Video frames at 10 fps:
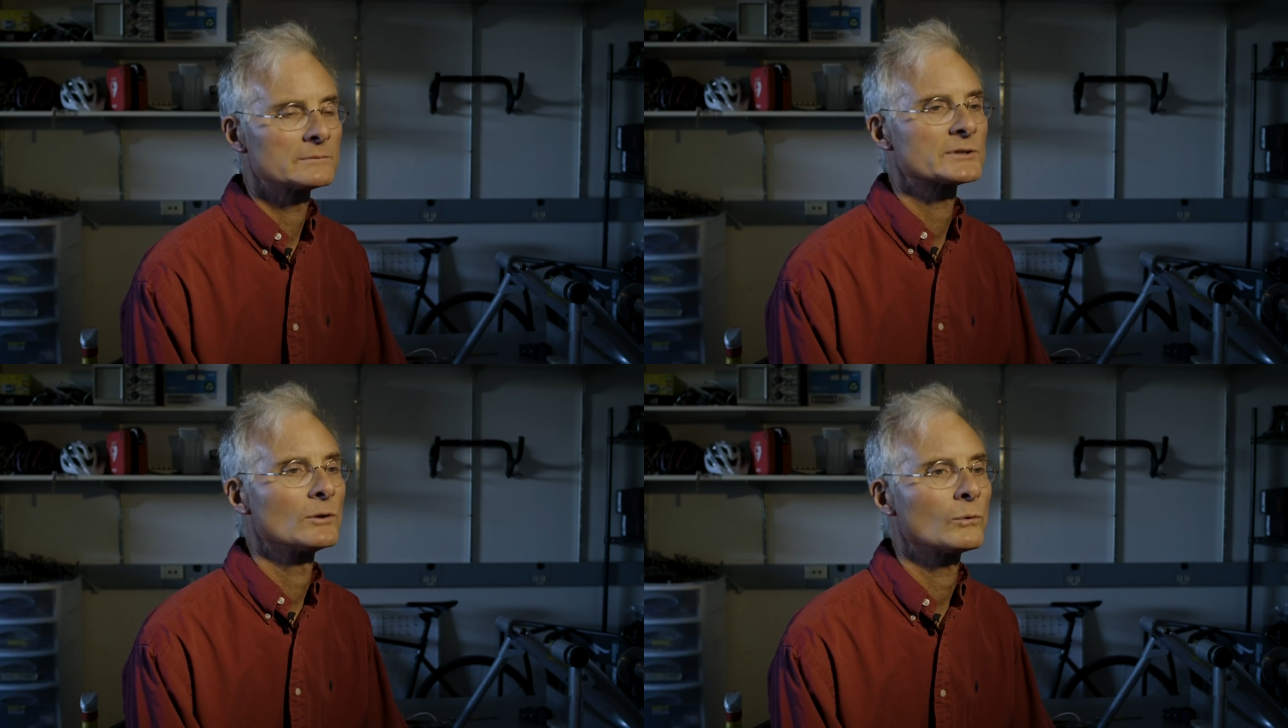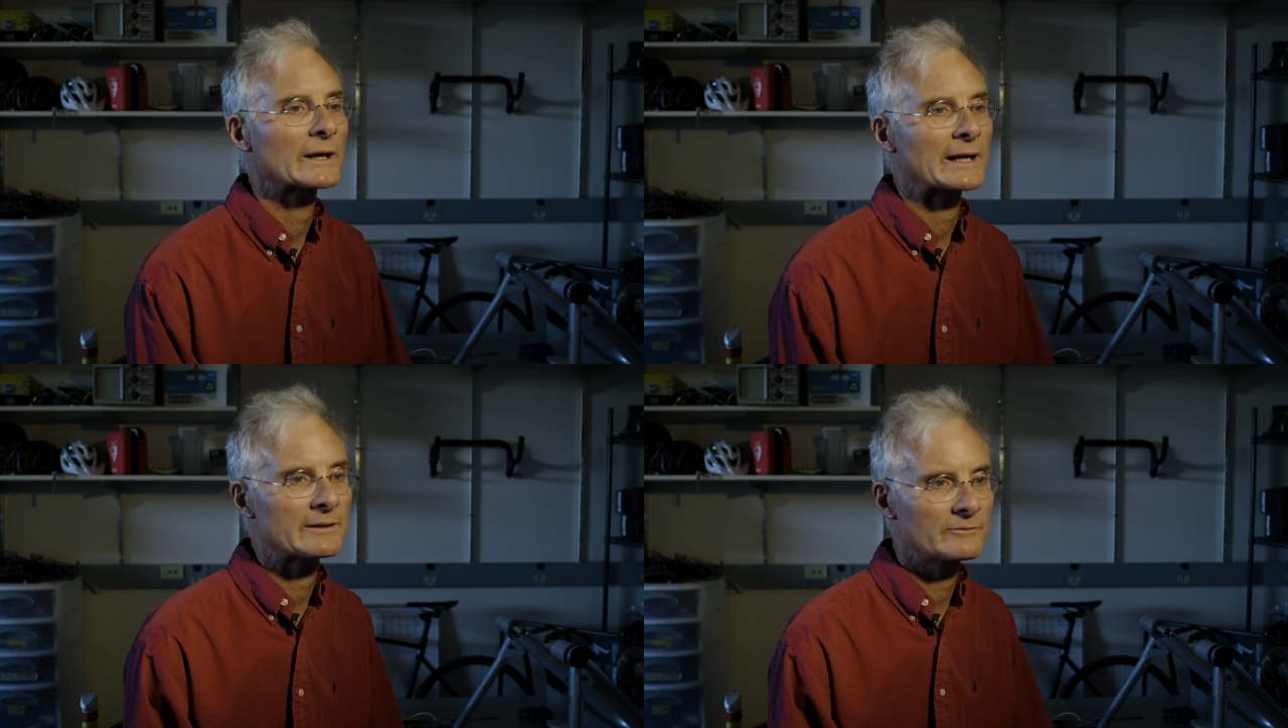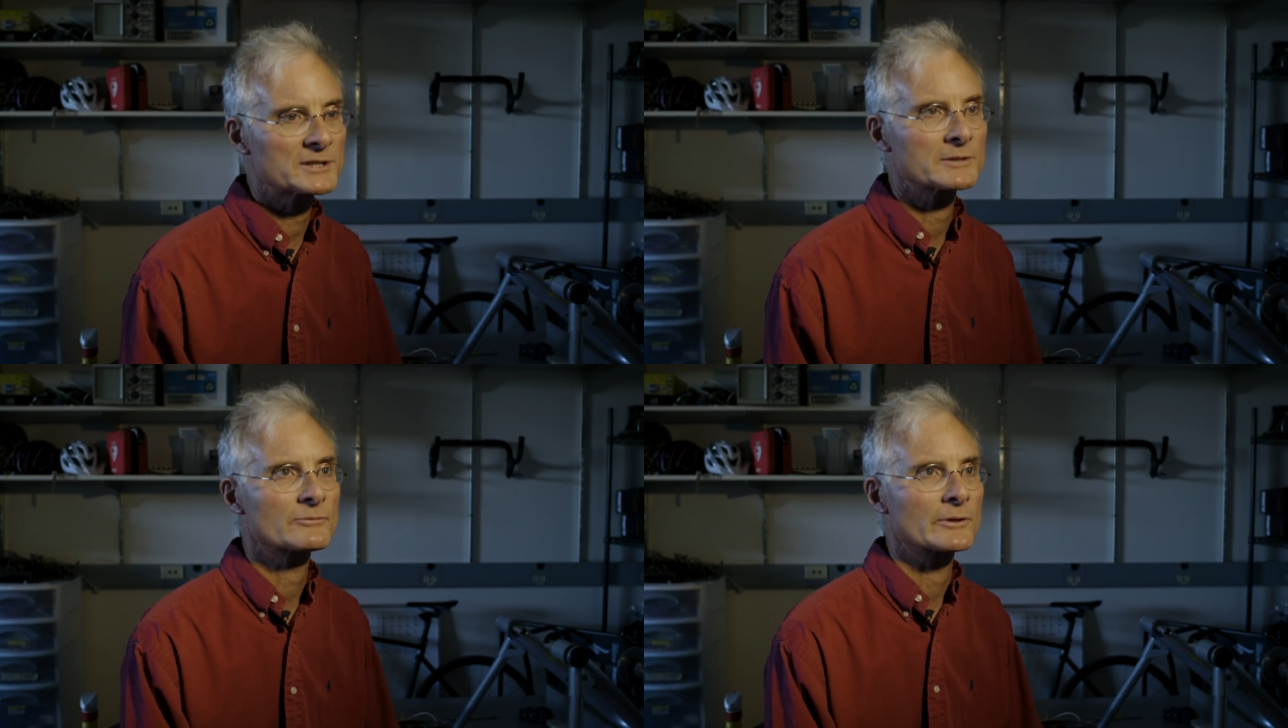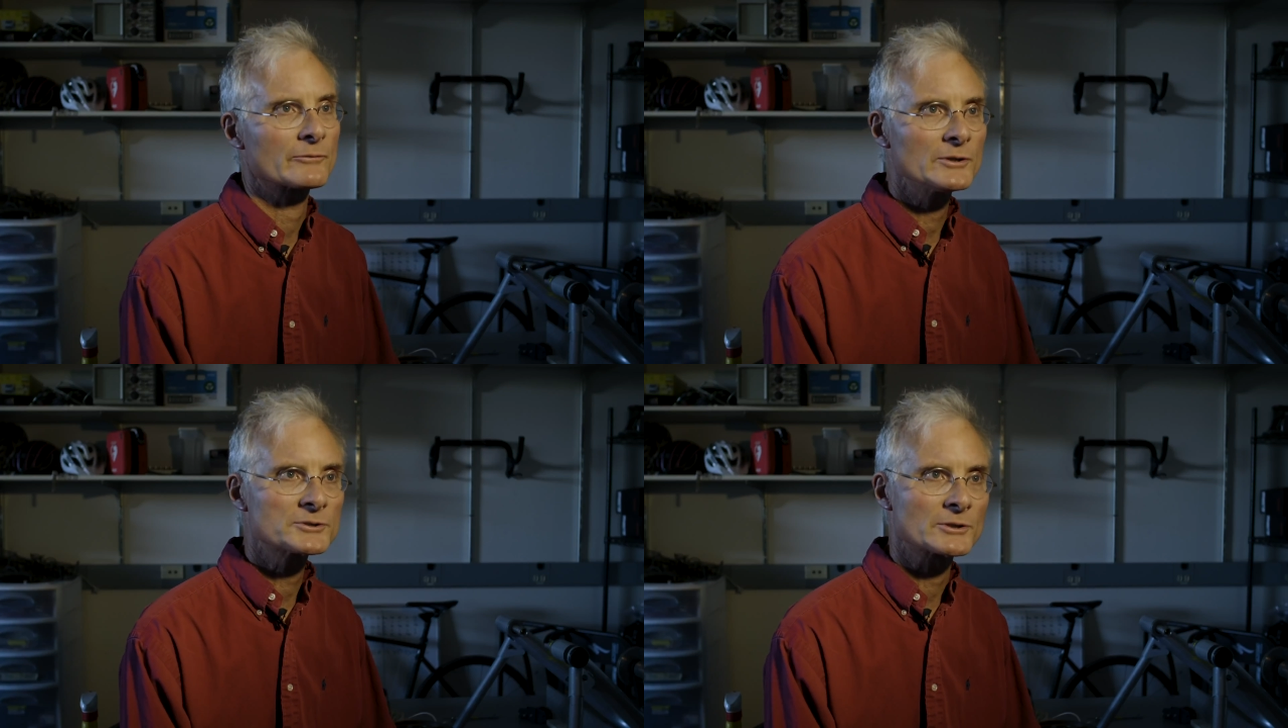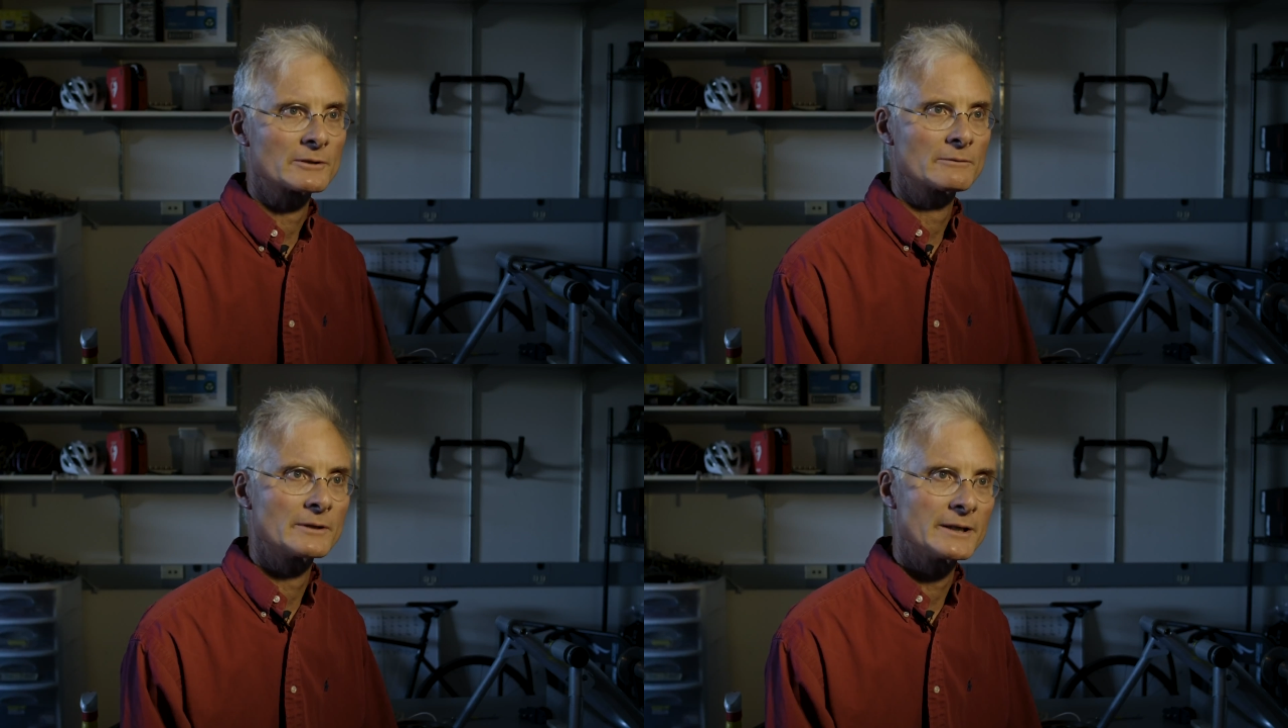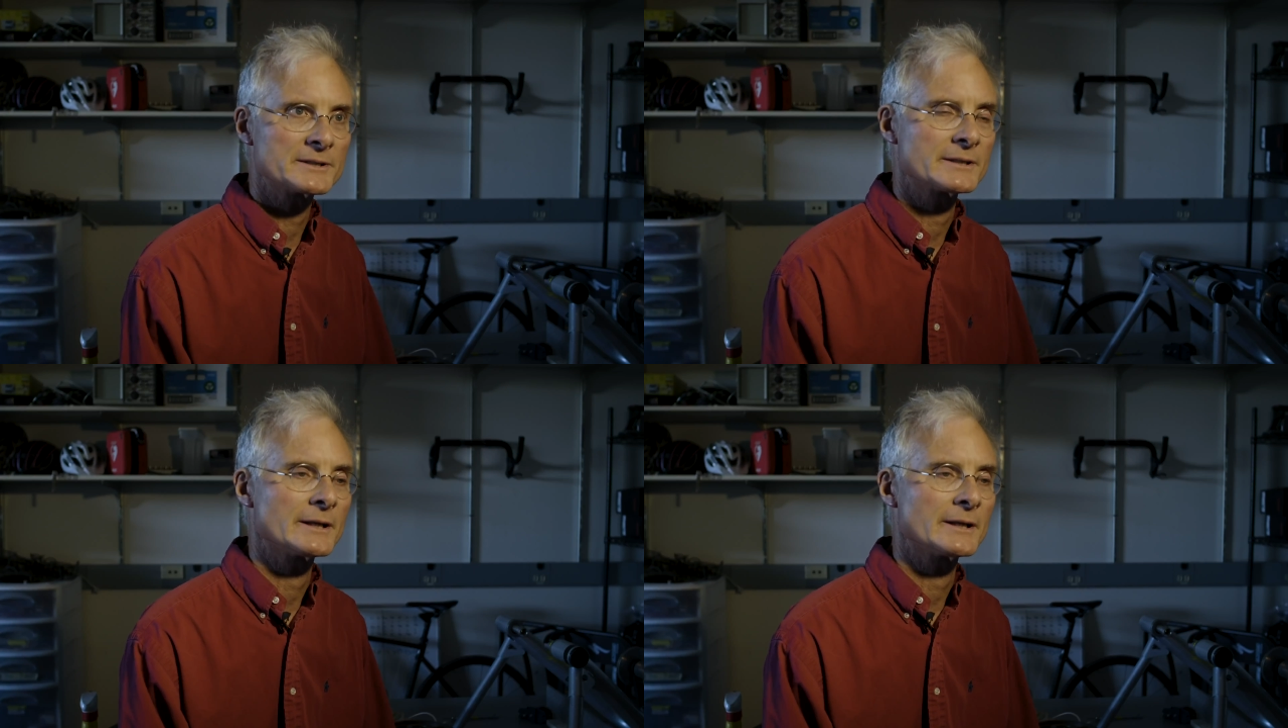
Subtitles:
So what I envision for the future is